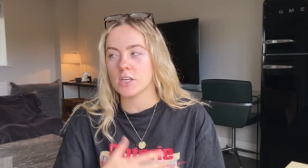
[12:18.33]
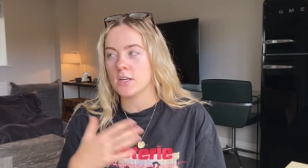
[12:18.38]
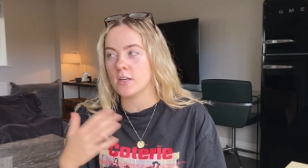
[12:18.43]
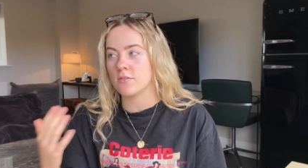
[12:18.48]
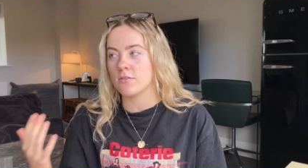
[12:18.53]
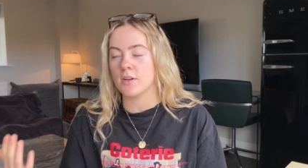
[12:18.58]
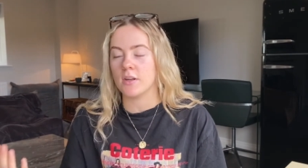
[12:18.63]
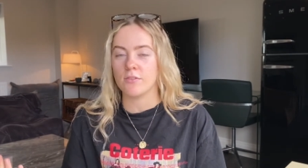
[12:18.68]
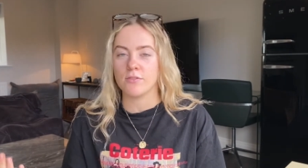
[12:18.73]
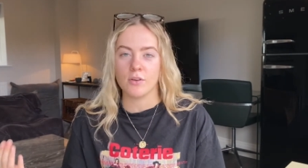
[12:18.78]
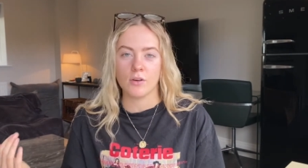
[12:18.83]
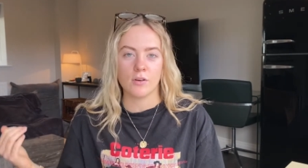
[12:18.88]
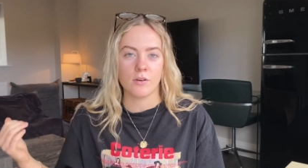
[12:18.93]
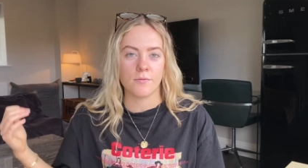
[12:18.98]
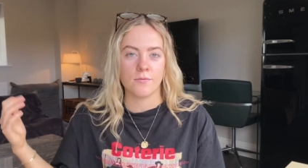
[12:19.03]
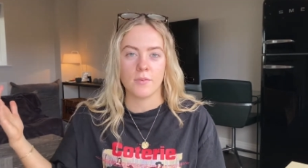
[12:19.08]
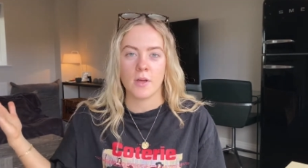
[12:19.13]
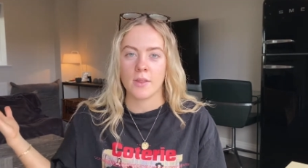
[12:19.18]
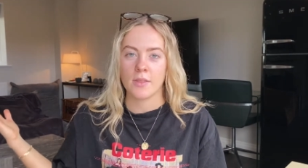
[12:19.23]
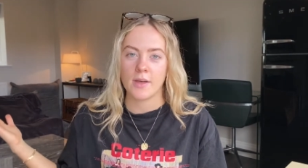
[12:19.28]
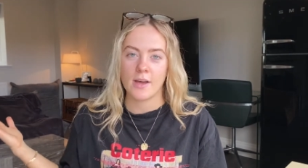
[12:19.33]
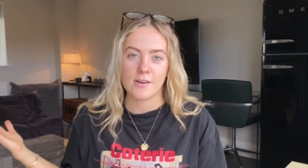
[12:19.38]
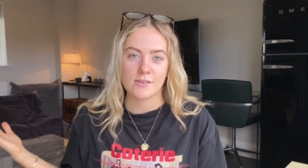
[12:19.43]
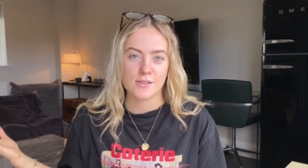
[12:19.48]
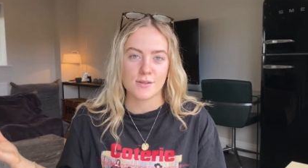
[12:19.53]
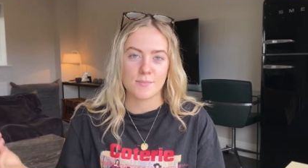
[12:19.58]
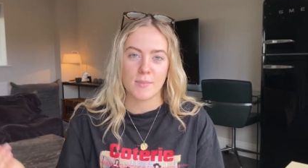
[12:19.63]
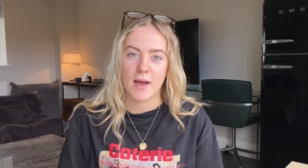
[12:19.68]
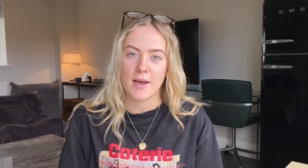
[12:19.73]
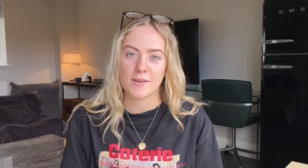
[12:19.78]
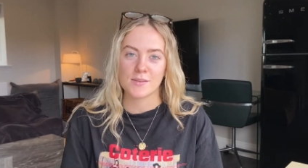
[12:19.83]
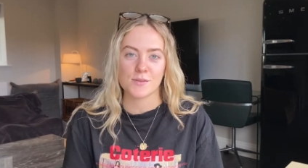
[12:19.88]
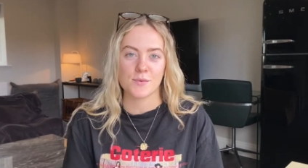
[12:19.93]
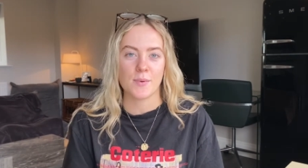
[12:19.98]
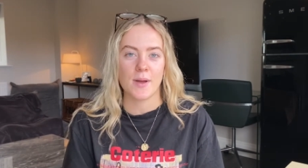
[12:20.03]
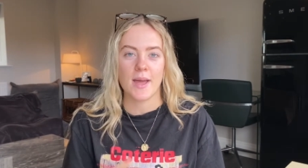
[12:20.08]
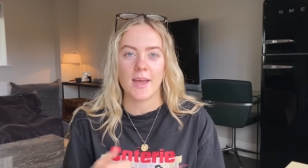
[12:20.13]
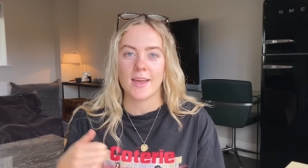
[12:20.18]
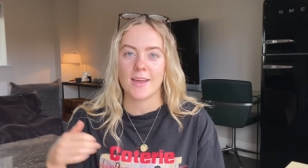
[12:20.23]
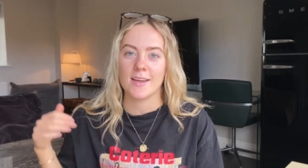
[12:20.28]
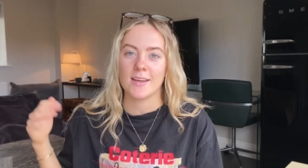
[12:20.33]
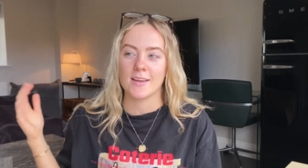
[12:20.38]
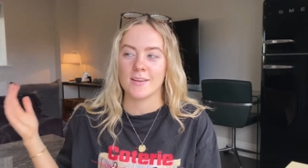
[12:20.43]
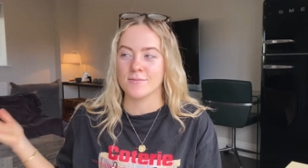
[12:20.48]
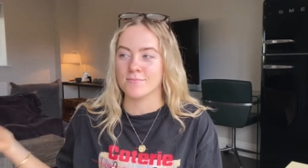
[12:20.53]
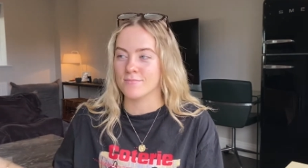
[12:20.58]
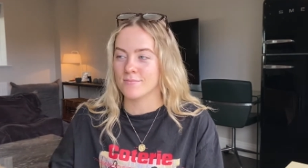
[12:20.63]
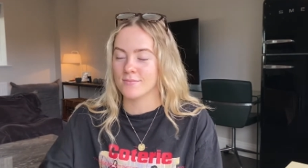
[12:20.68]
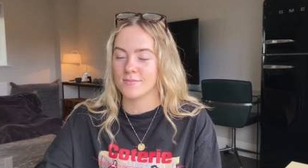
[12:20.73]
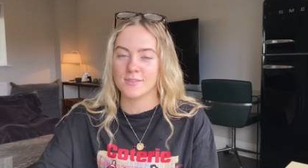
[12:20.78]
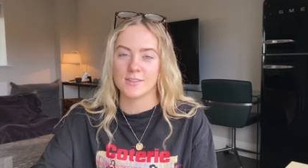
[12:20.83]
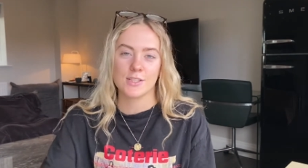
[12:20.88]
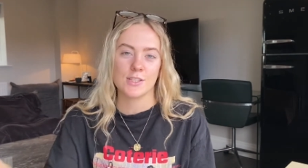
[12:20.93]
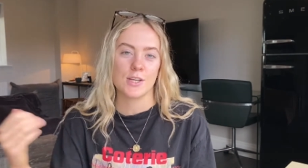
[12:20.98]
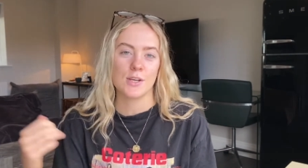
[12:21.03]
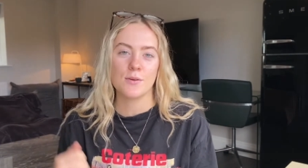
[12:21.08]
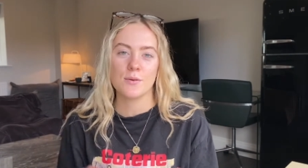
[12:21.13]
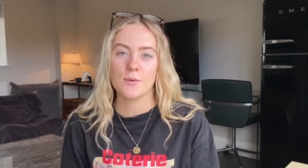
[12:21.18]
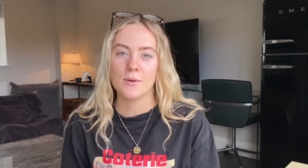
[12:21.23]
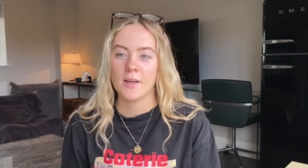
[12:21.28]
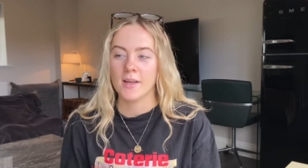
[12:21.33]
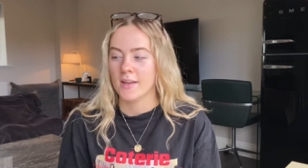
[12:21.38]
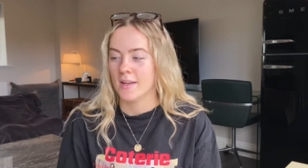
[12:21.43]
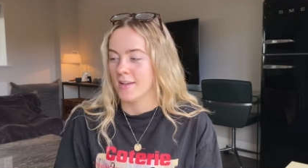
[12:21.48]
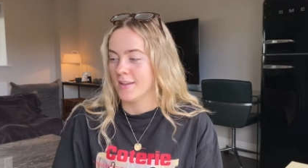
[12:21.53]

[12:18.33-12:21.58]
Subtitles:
even if you're 1,000 miles away and 2